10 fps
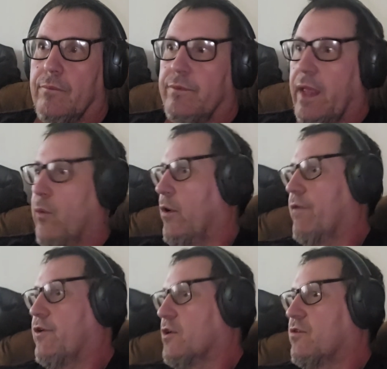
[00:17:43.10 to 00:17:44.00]
They were
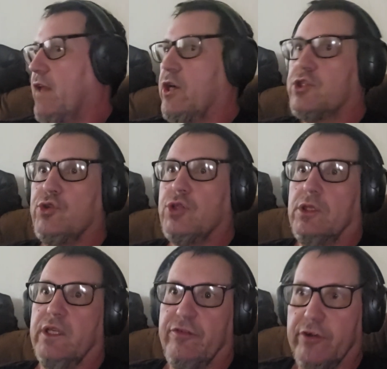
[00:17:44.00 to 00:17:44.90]
just there to
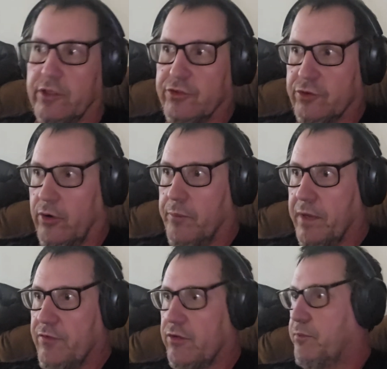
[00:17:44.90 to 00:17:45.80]
deliver a certain
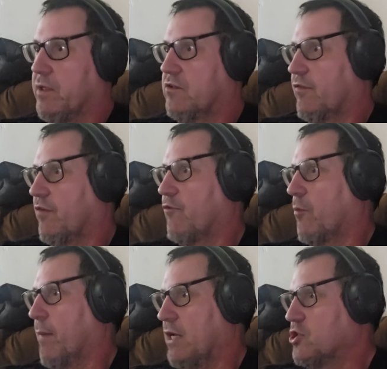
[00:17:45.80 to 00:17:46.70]
piece of
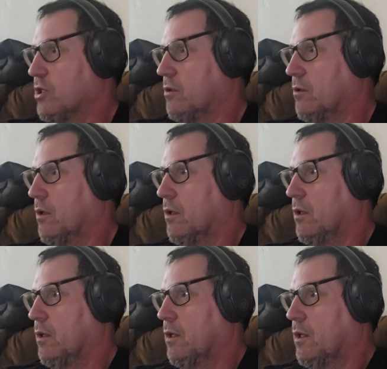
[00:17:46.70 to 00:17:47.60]
information,
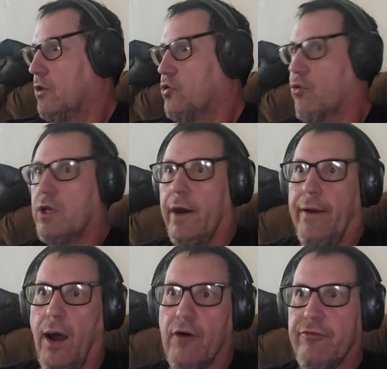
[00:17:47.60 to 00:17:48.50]
to cut
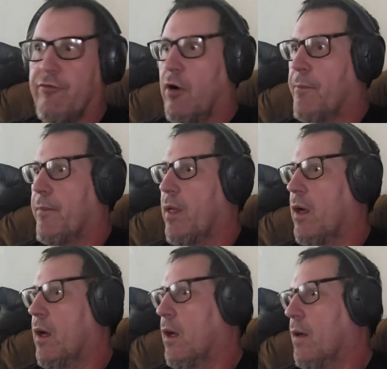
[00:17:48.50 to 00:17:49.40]
off
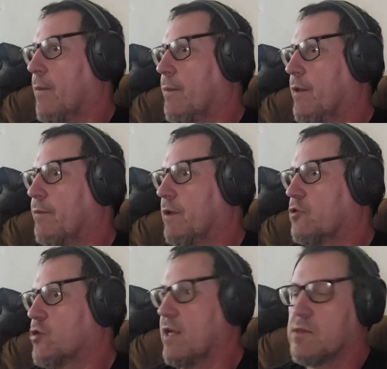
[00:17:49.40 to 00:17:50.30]
the
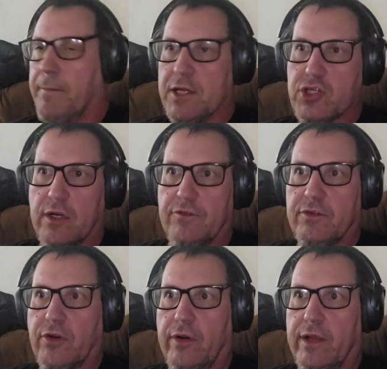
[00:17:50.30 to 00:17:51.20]
transmission of
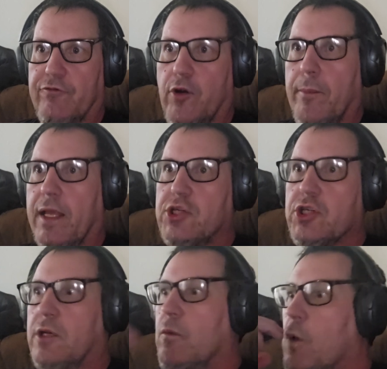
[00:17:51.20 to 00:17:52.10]
certain
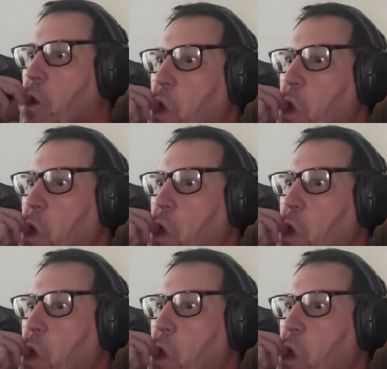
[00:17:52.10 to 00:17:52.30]
information.